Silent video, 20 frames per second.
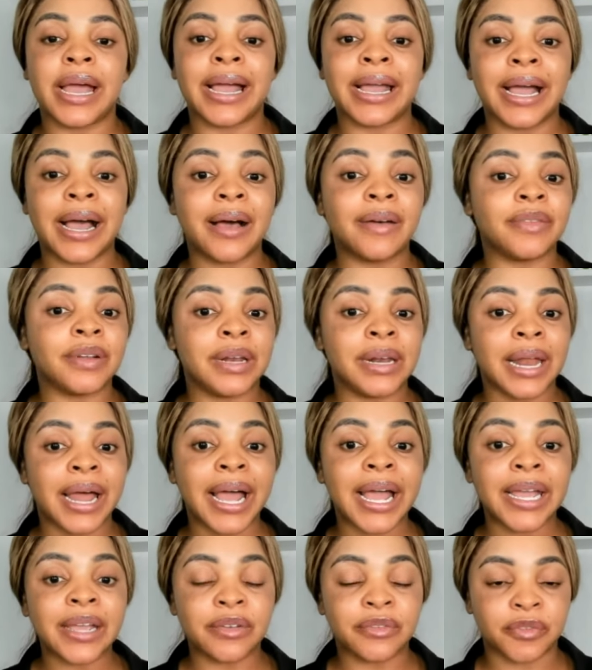I have a
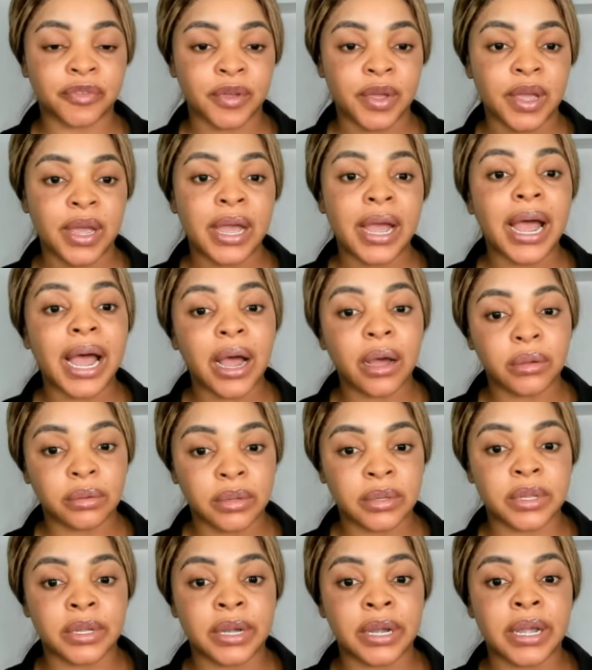life
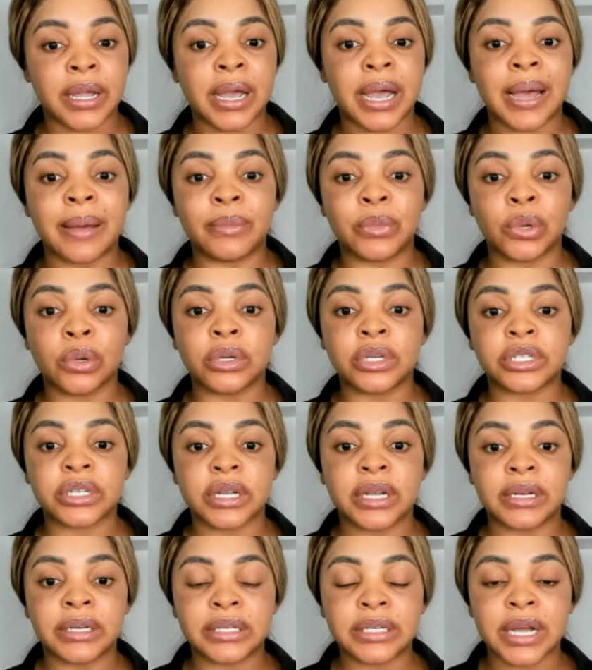out there, I'm not
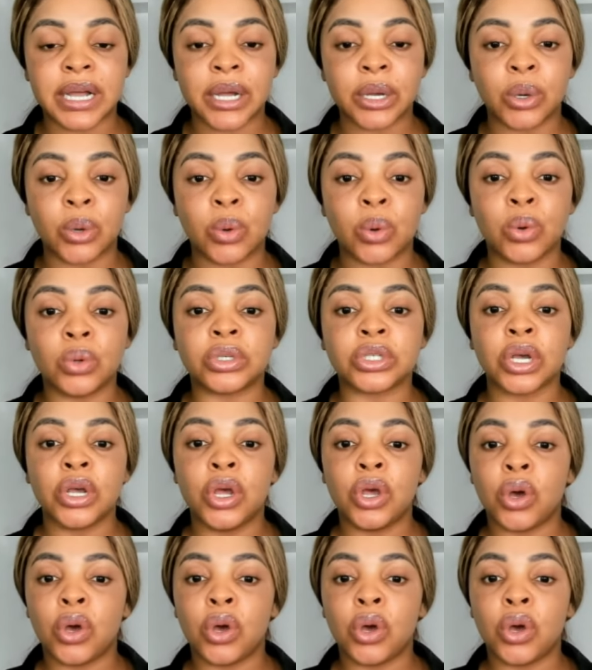entangled,